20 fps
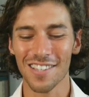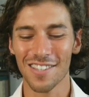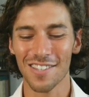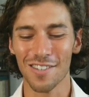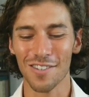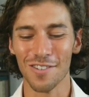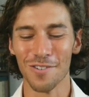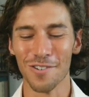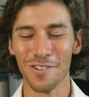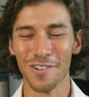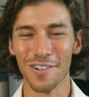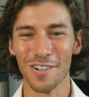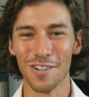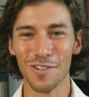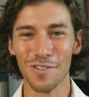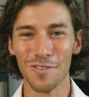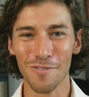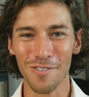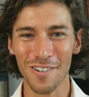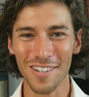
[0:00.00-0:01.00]
to your
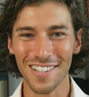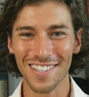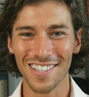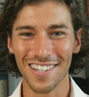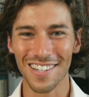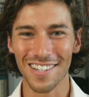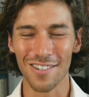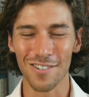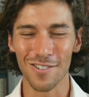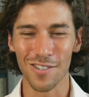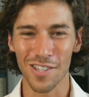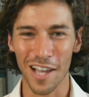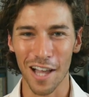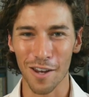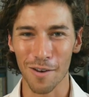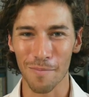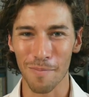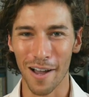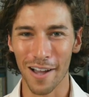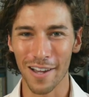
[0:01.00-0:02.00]
good reason and your
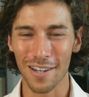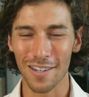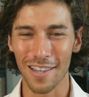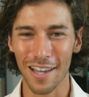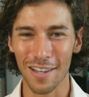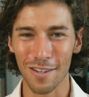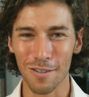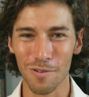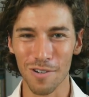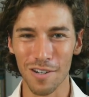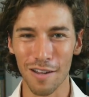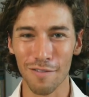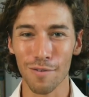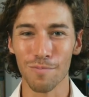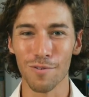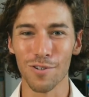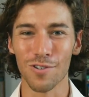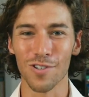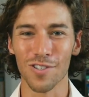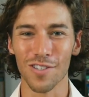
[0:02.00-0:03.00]
sound mind that you would never
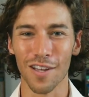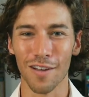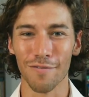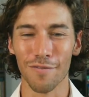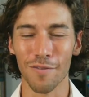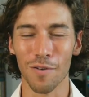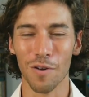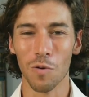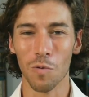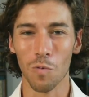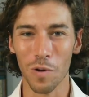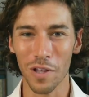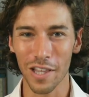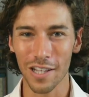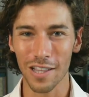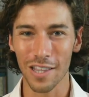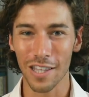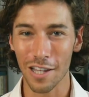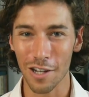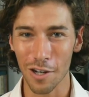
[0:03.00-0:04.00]
put yourself
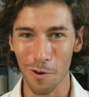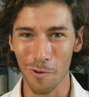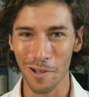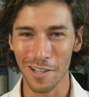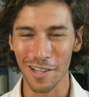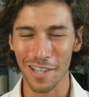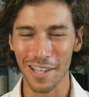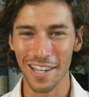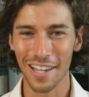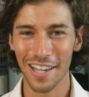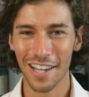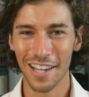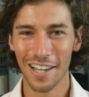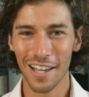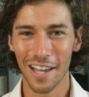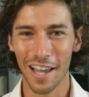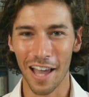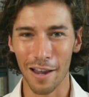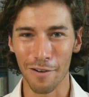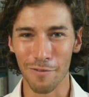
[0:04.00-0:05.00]
willingly and knowingly
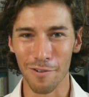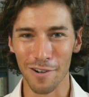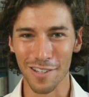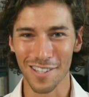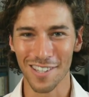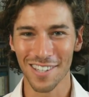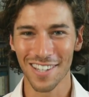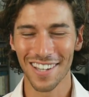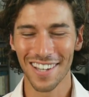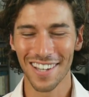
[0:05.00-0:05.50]
at risk.